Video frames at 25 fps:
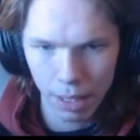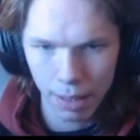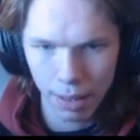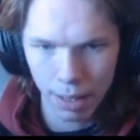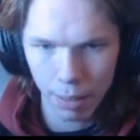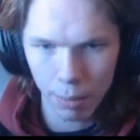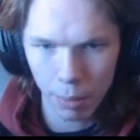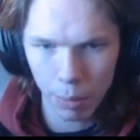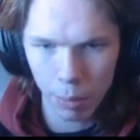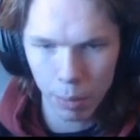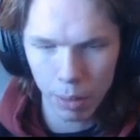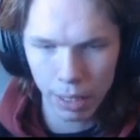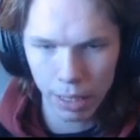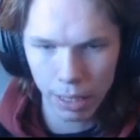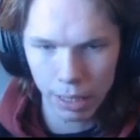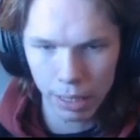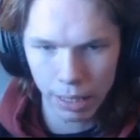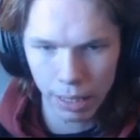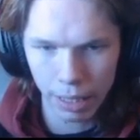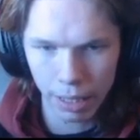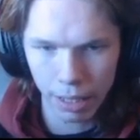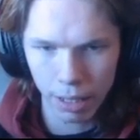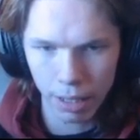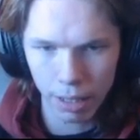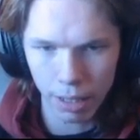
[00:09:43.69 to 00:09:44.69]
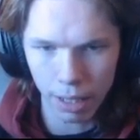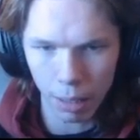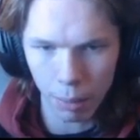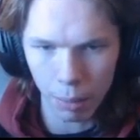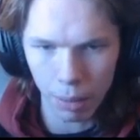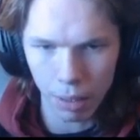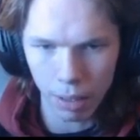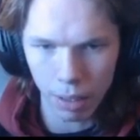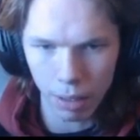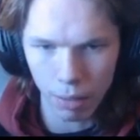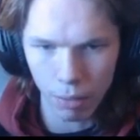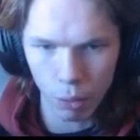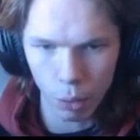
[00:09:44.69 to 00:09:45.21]
Then we're walking in here. Now we
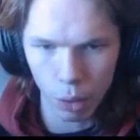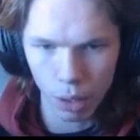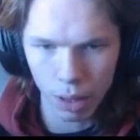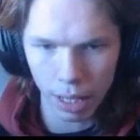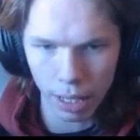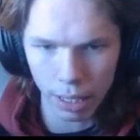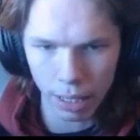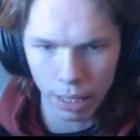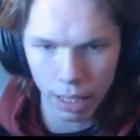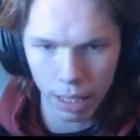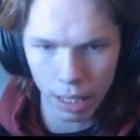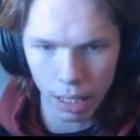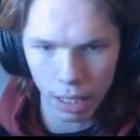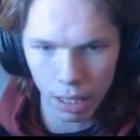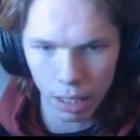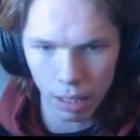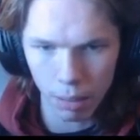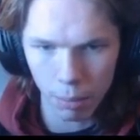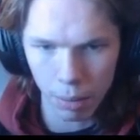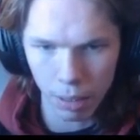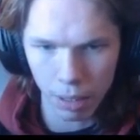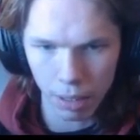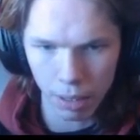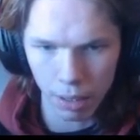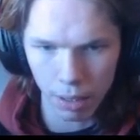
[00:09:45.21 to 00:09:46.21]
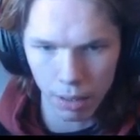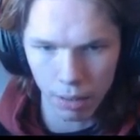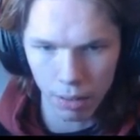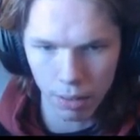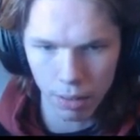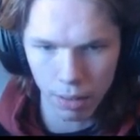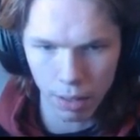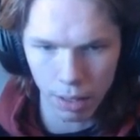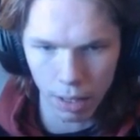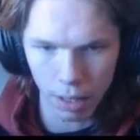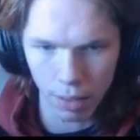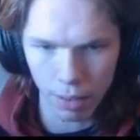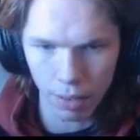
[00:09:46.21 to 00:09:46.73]
avoid that key because
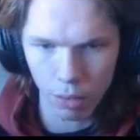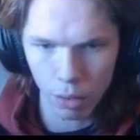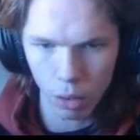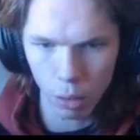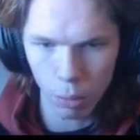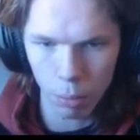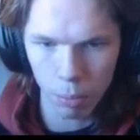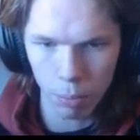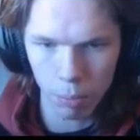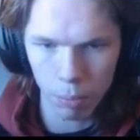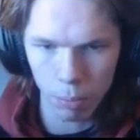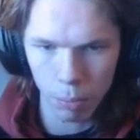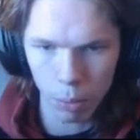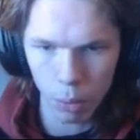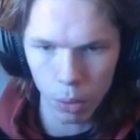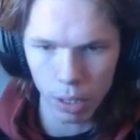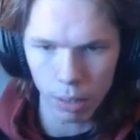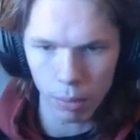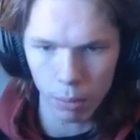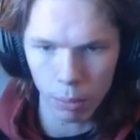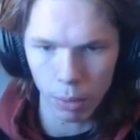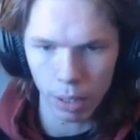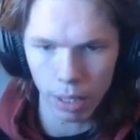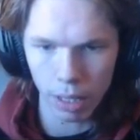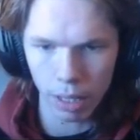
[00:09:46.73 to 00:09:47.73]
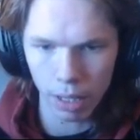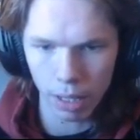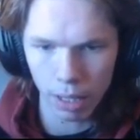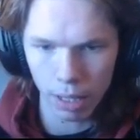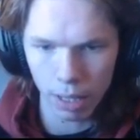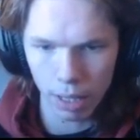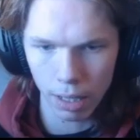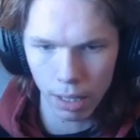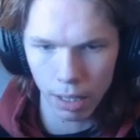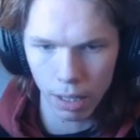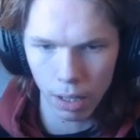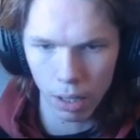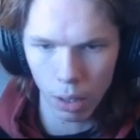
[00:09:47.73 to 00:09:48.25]
there's no point. We
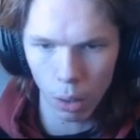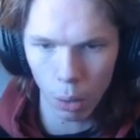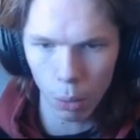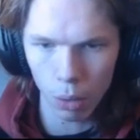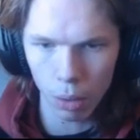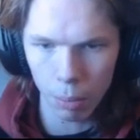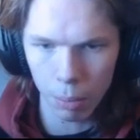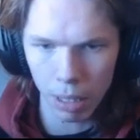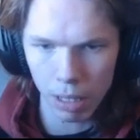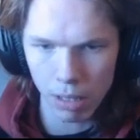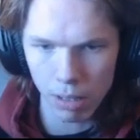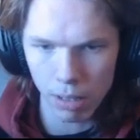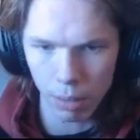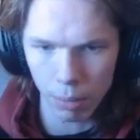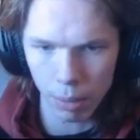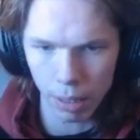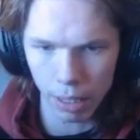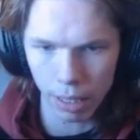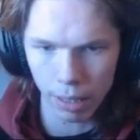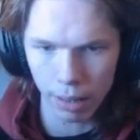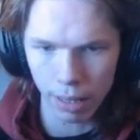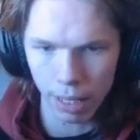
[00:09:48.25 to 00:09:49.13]
know the puzzle already.